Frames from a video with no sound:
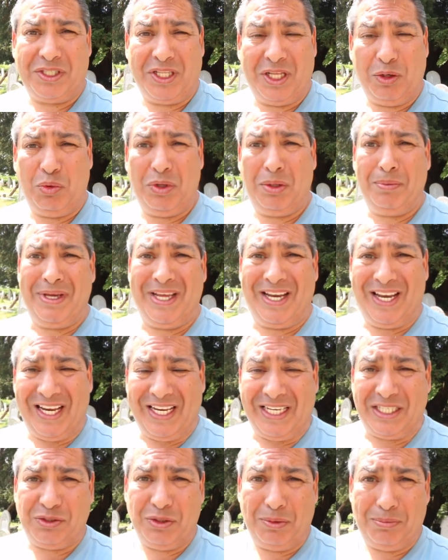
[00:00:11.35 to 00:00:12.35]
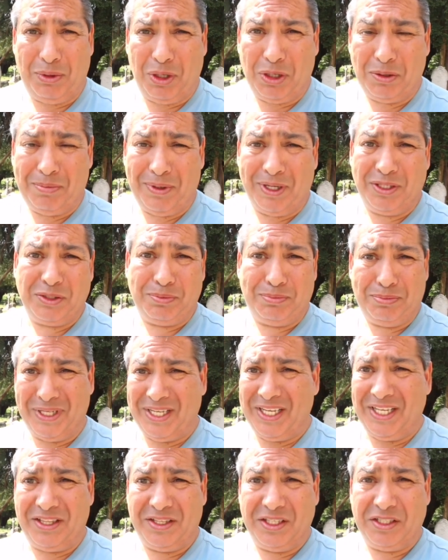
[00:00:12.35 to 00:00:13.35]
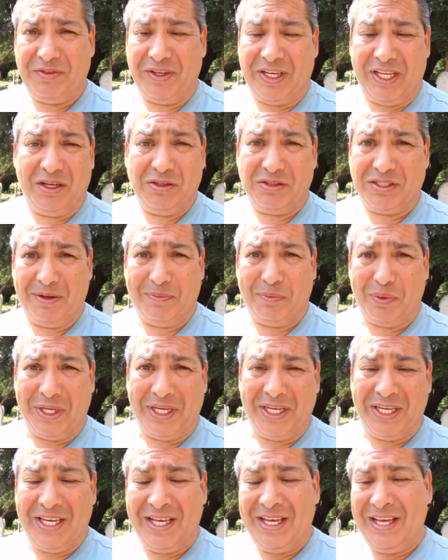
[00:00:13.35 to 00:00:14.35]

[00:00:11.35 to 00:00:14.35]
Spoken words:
so there will be a link to a blog post beneath this video somewhere,